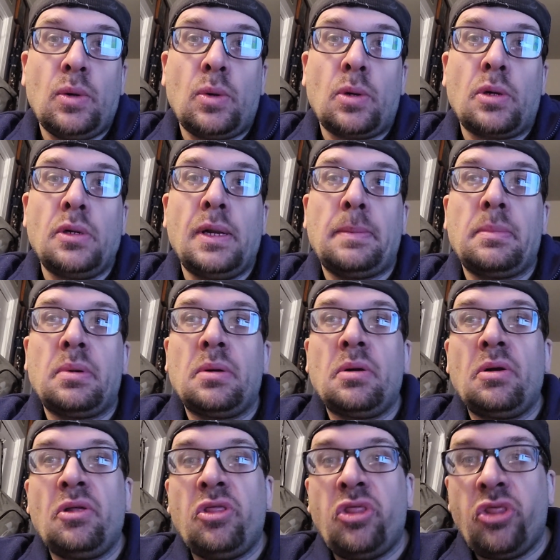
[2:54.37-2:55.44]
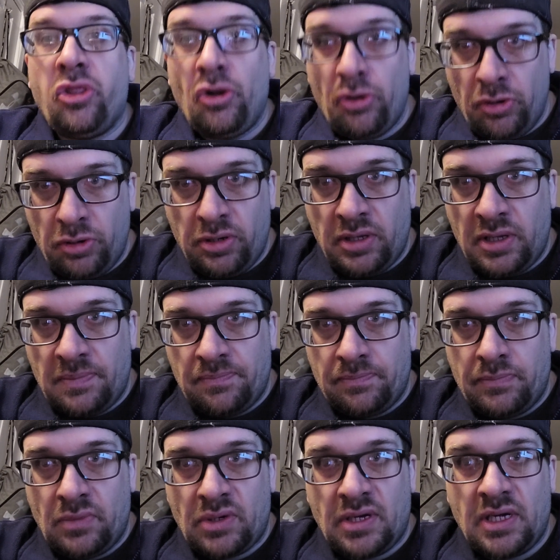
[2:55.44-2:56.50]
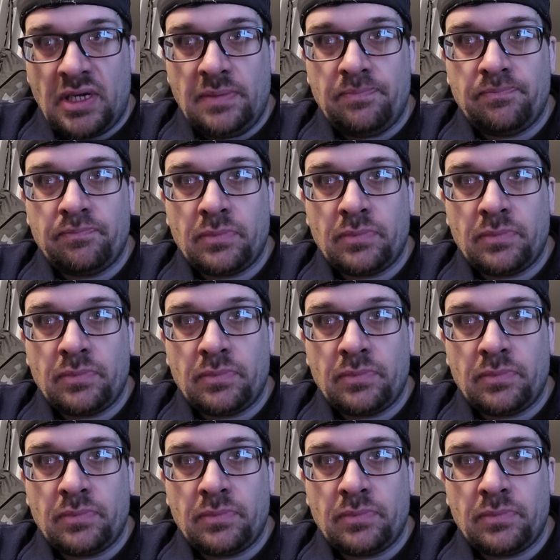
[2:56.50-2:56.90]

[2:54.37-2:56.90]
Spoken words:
or number 30, okay?